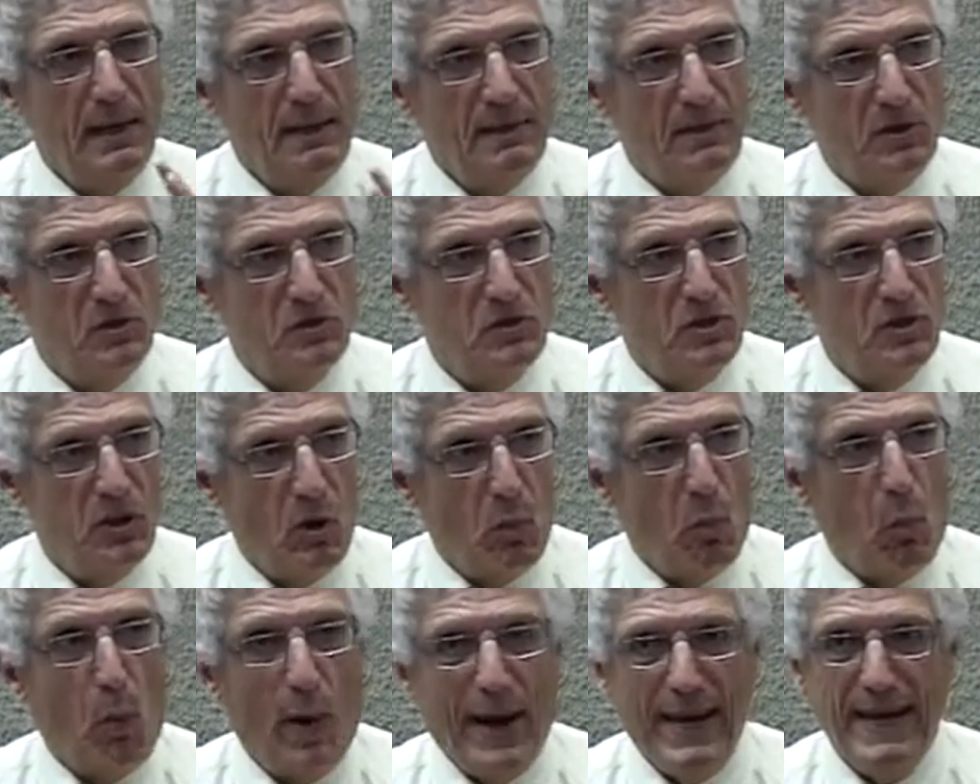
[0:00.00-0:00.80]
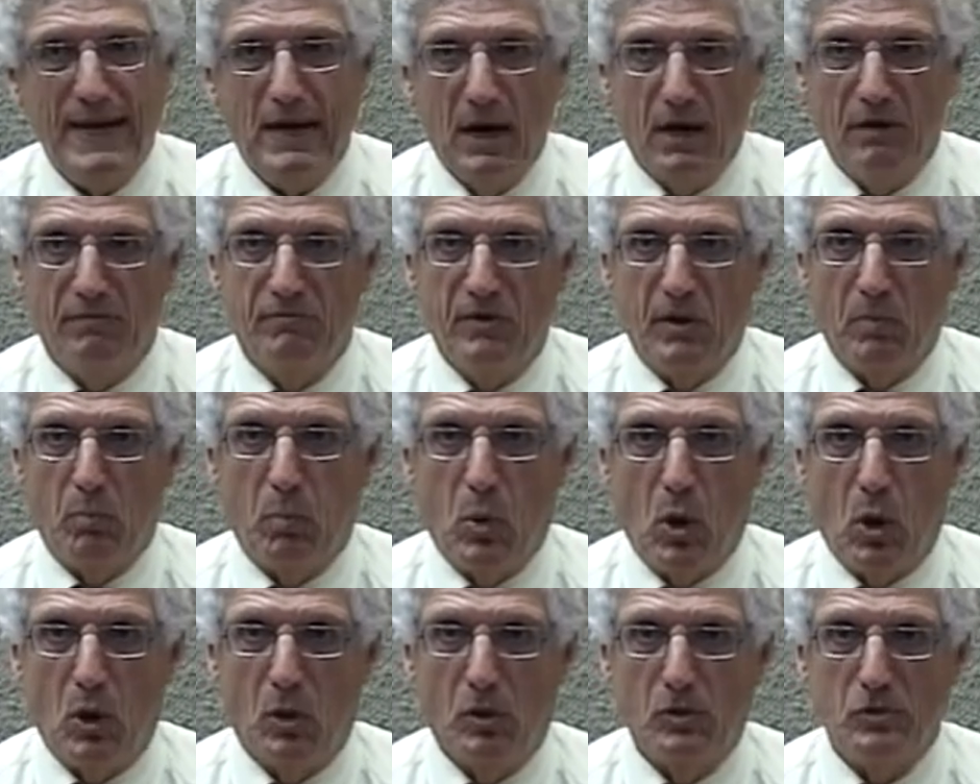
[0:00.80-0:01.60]
There's the weight of the
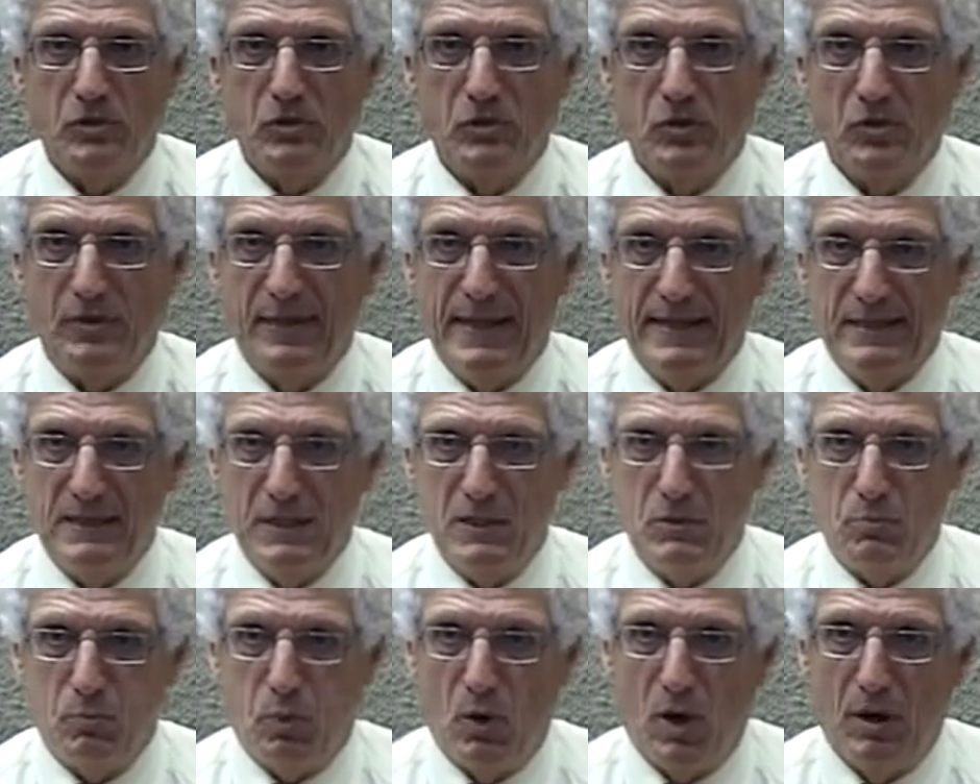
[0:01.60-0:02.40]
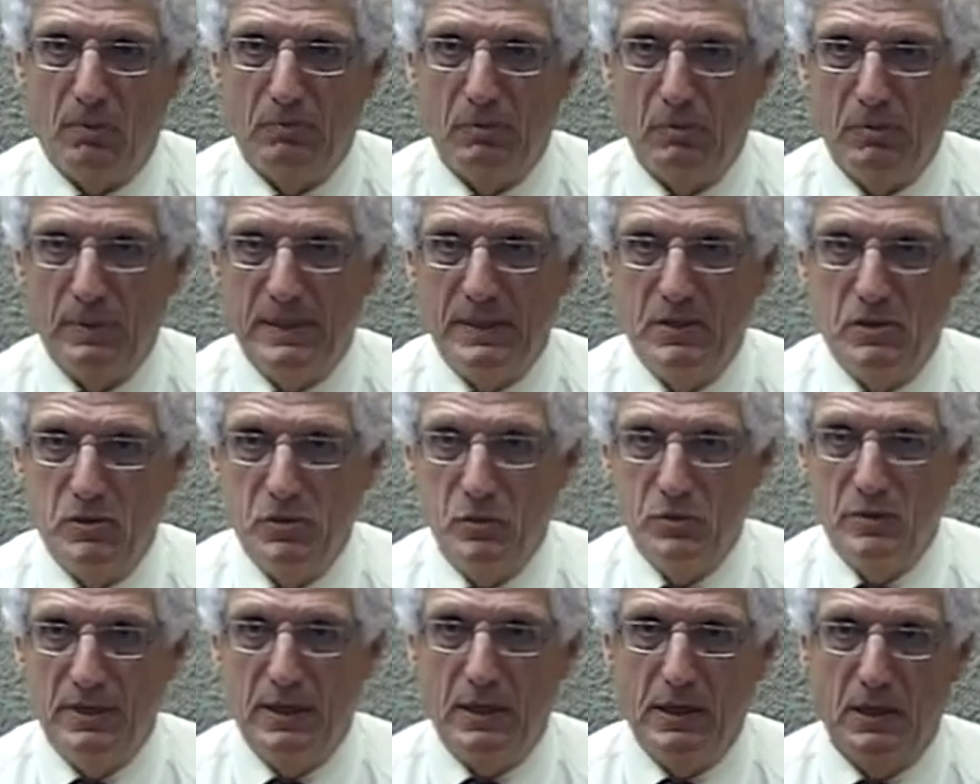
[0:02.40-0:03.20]
balls, so this is probably
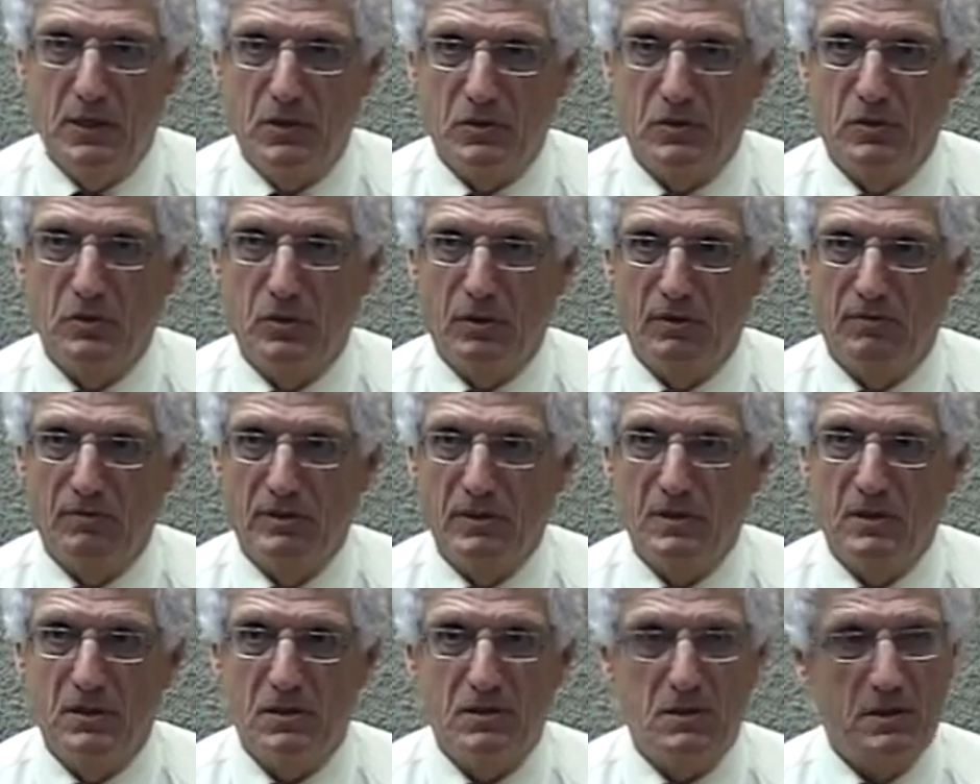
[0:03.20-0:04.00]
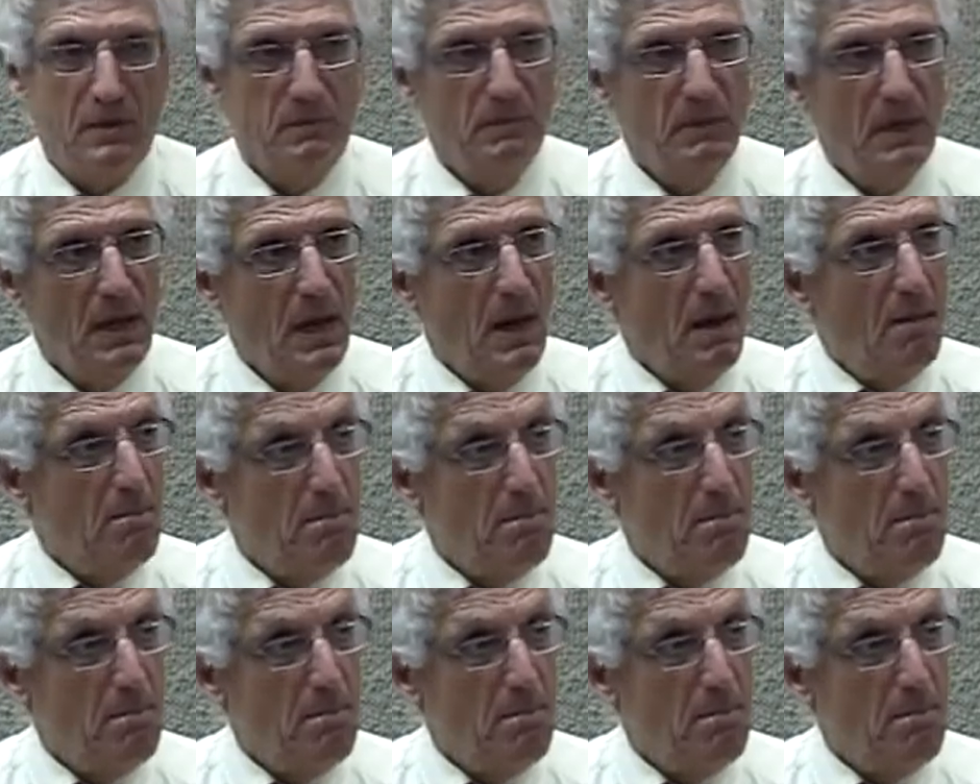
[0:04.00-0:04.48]
soothing his nervous system.